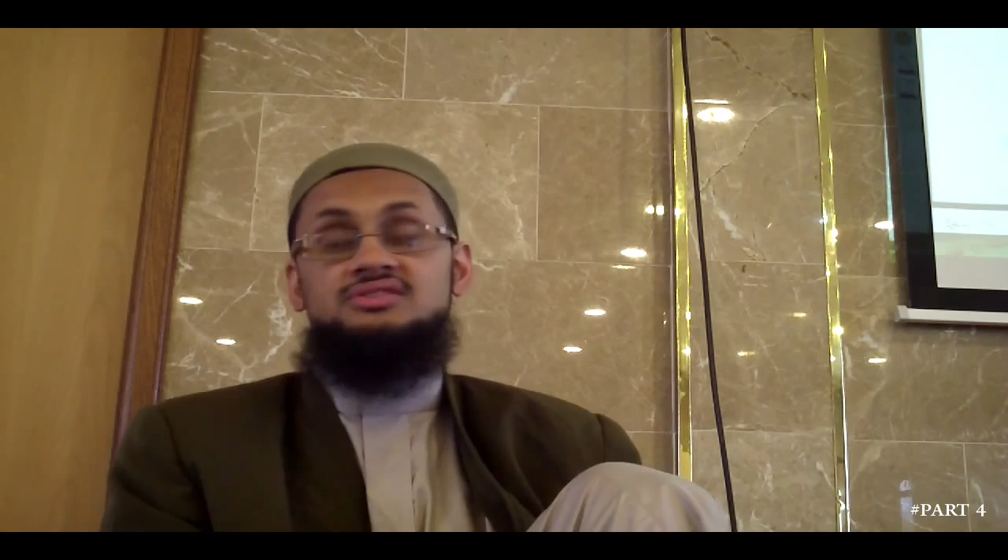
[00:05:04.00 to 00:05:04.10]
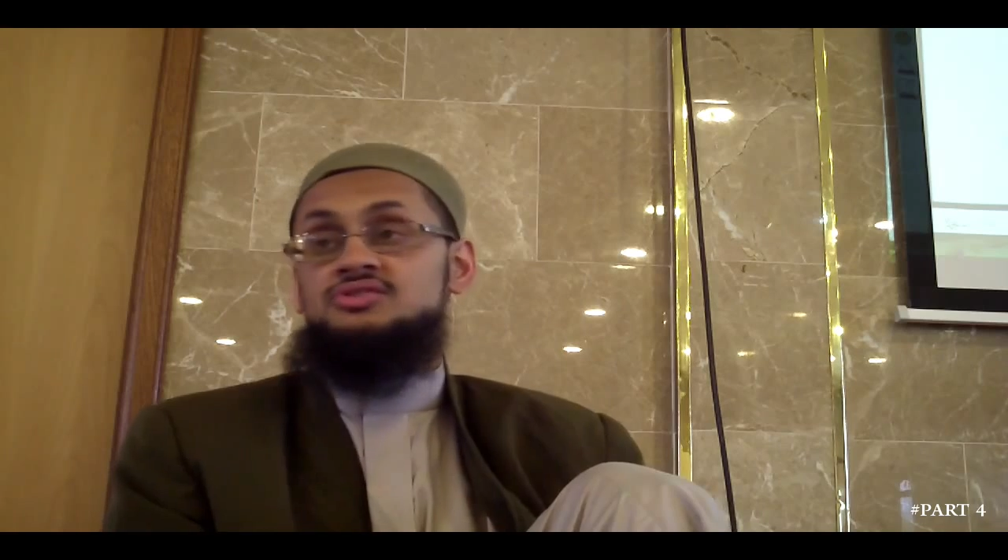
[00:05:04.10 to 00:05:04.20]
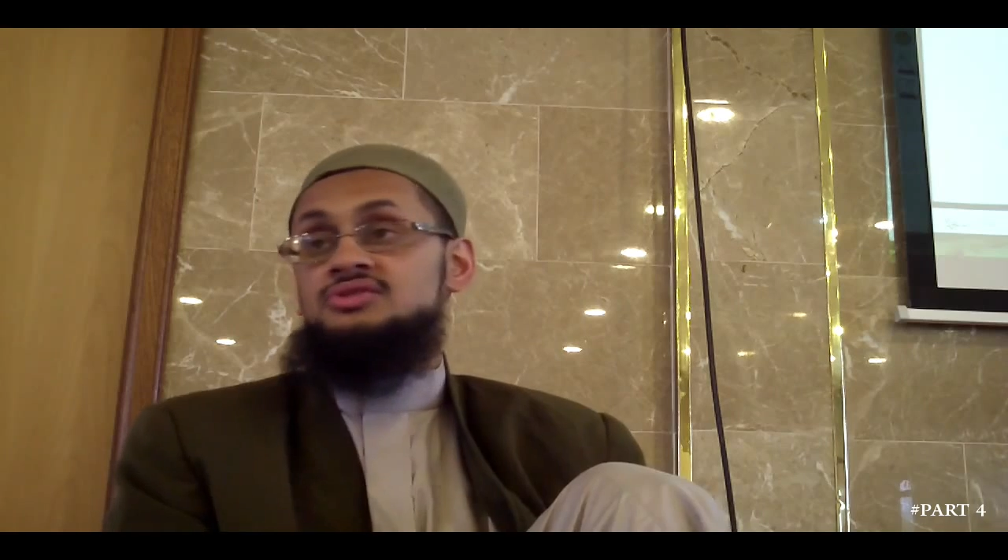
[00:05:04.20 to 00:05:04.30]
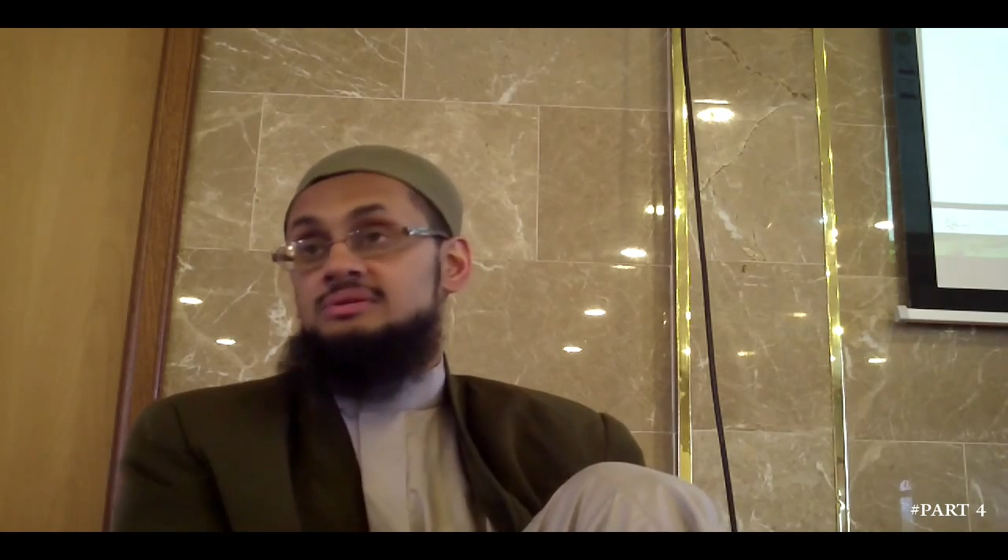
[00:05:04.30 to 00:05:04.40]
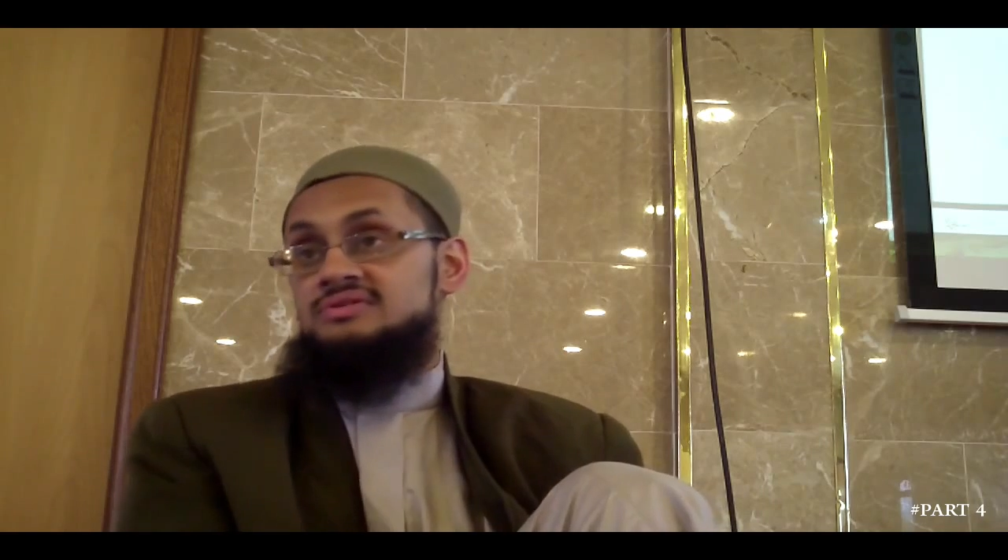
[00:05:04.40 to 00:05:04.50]
are the
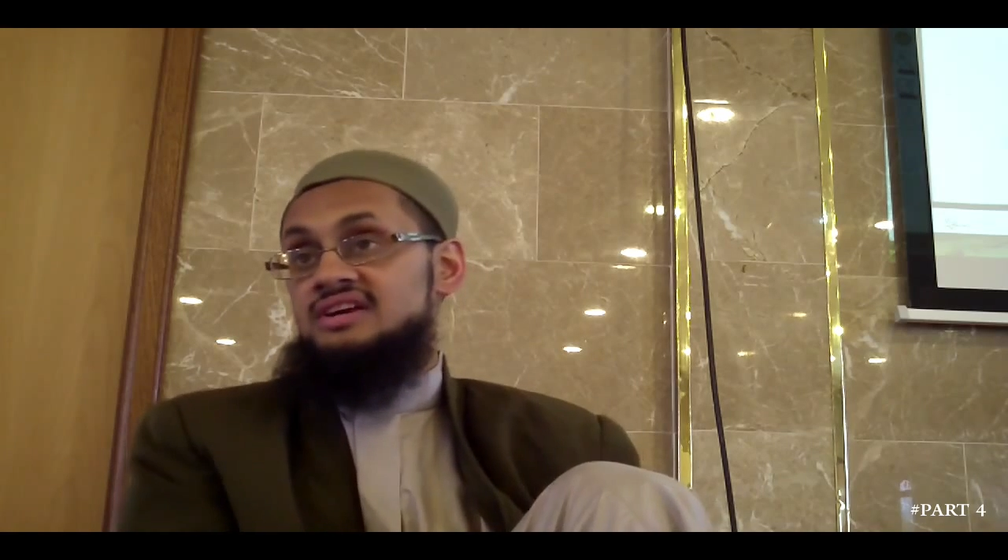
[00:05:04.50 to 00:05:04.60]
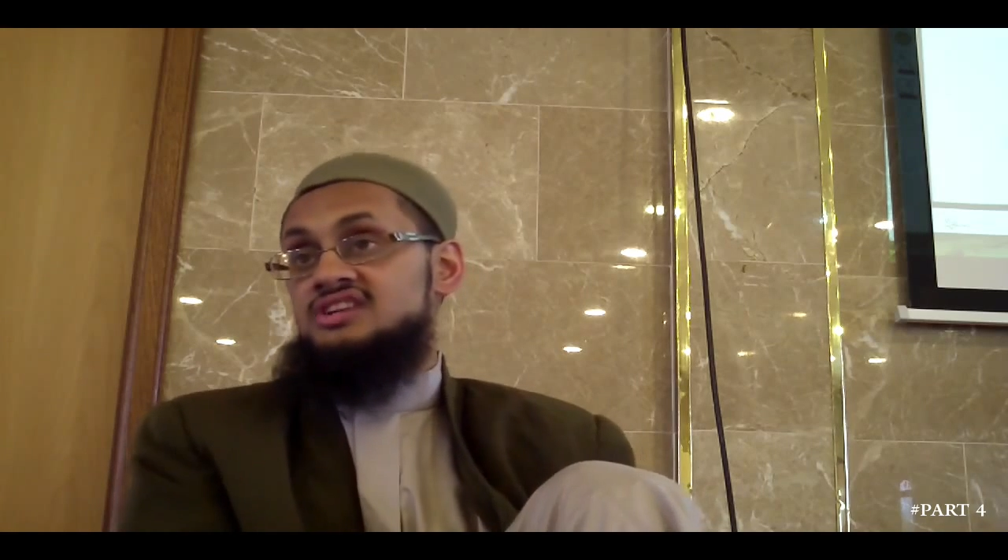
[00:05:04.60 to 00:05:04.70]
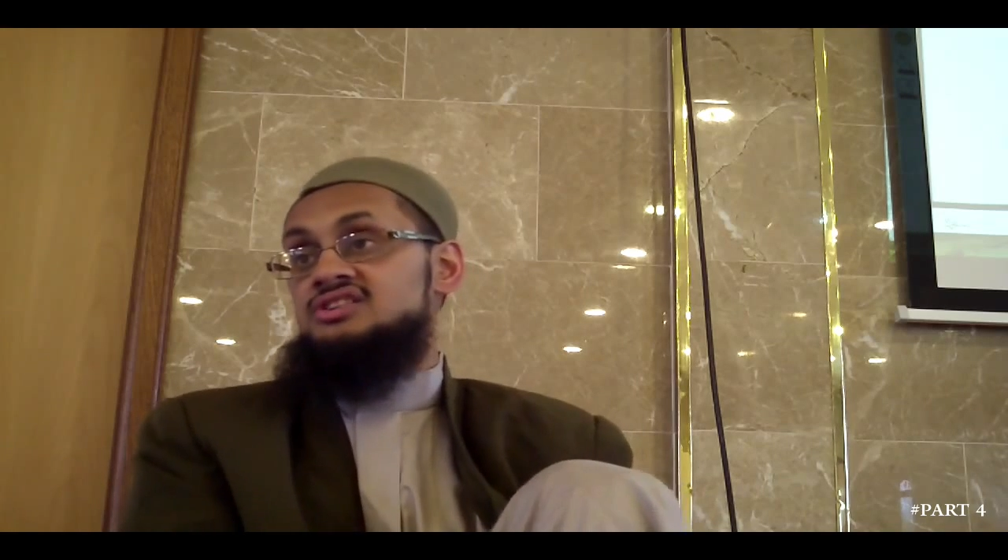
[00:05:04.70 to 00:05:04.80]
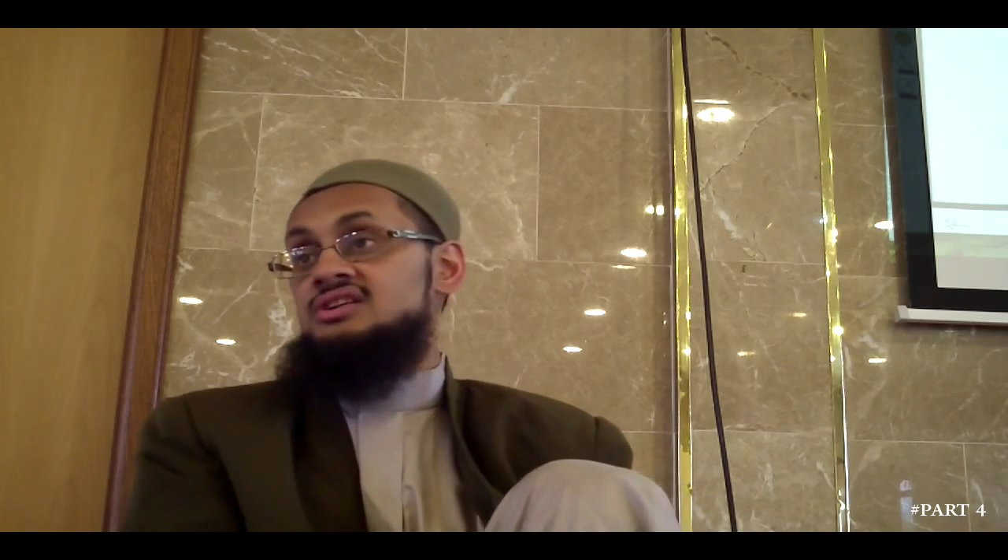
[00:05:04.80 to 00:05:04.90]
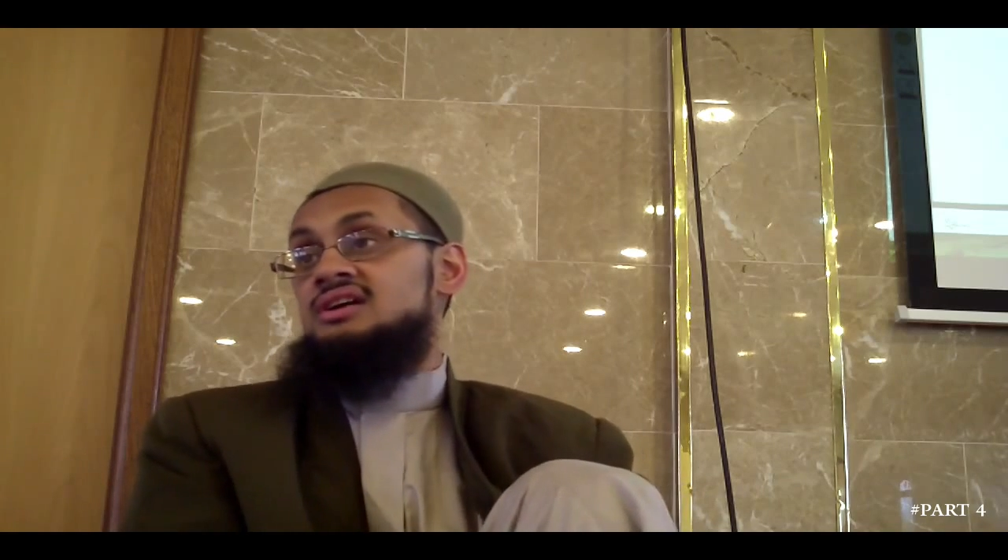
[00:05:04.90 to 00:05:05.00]
two types of
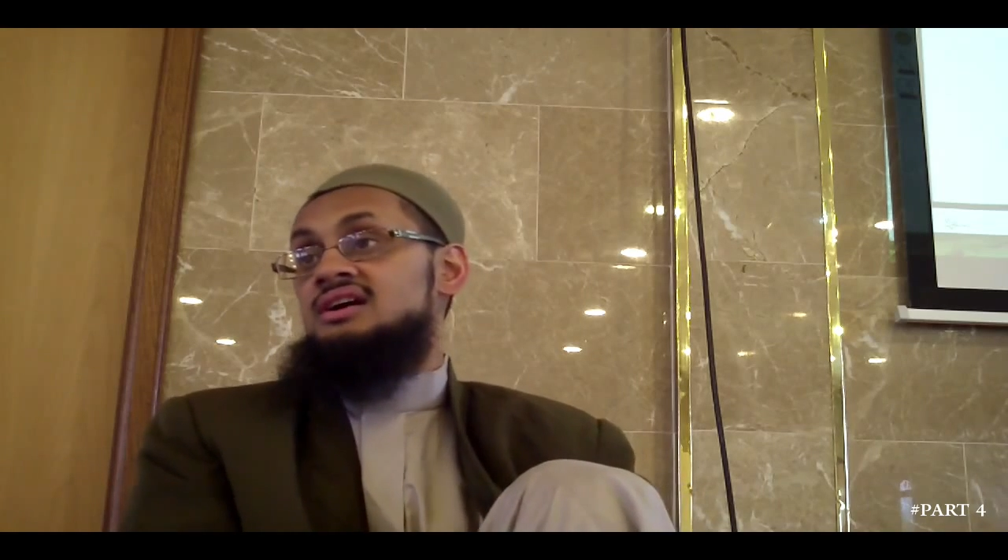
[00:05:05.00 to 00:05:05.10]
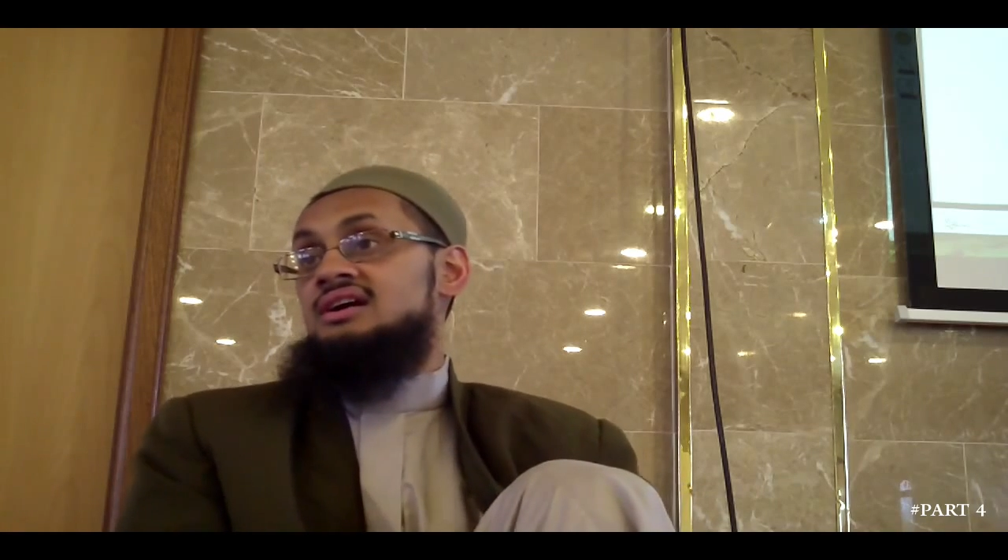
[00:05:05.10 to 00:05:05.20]
action.